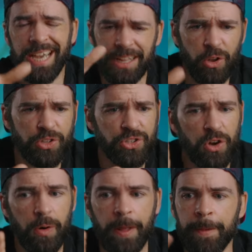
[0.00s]
And
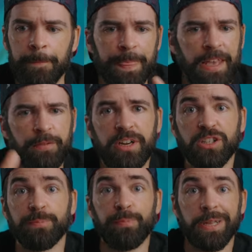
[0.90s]
also, if
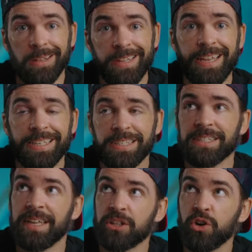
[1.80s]
there's buildings
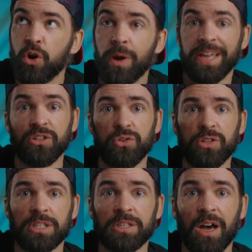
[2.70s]
that go into
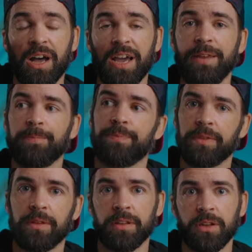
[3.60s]
the sky,
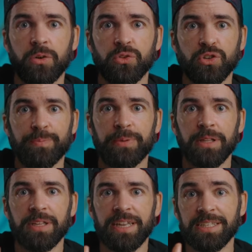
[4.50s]
you know, those
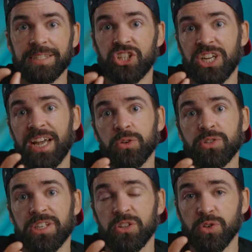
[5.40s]
buildings, the
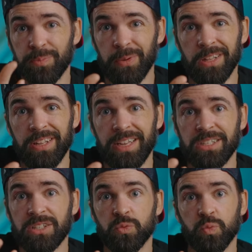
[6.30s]
shadows in those
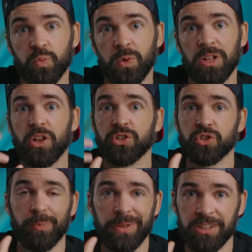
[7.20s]
buildings will
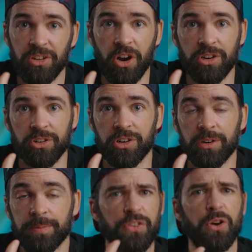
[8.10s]
also be darker.
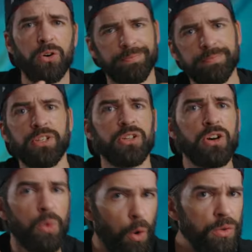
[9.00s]
So, you
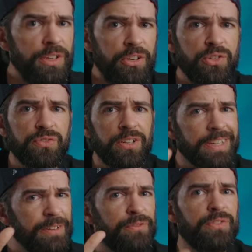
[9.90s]
know, only useful
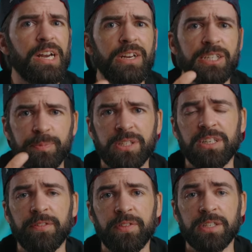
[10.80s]
in very
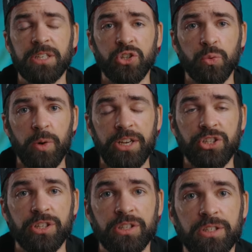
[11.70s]
specific
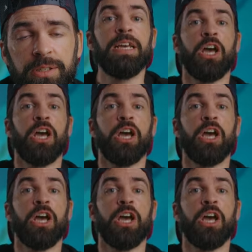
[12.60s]
situations.